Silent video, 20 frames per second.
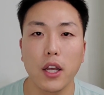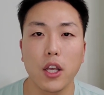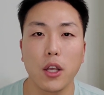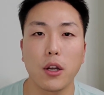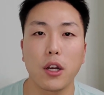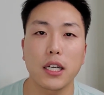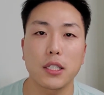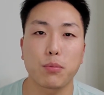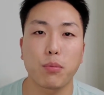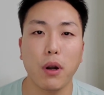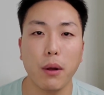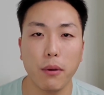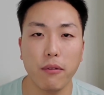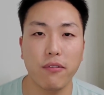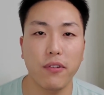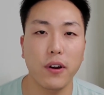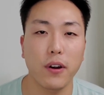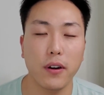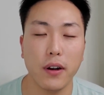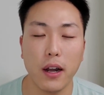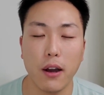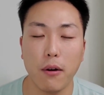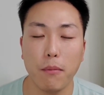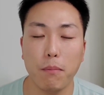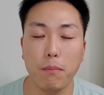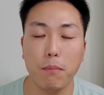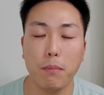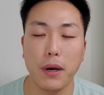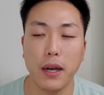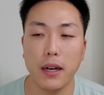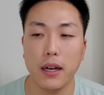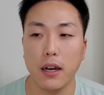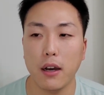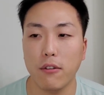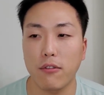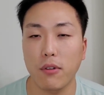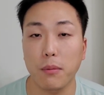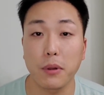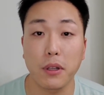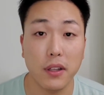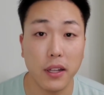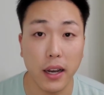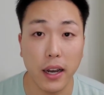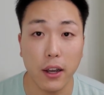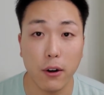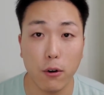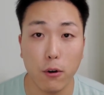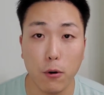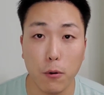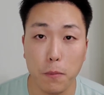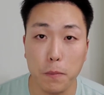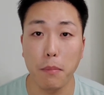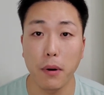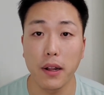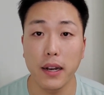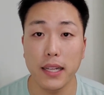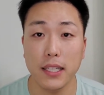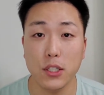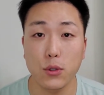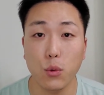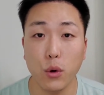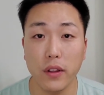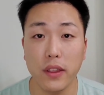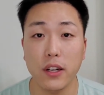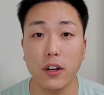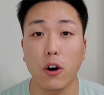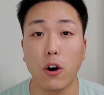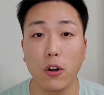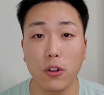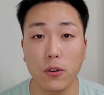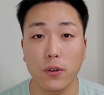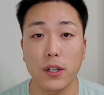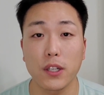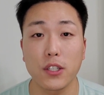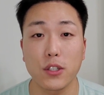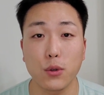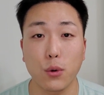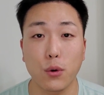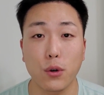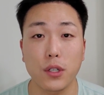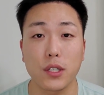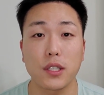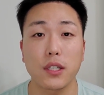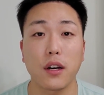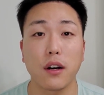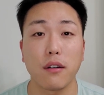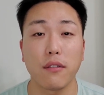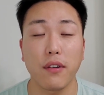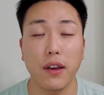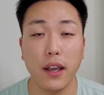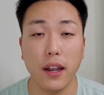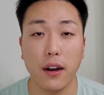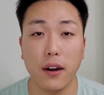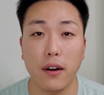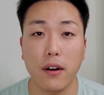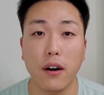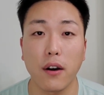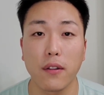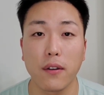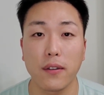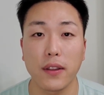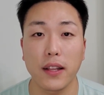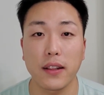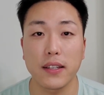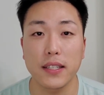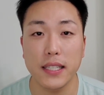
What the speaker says: You guys probably figured out by now from the title, but it's with an alternate source of hair other than the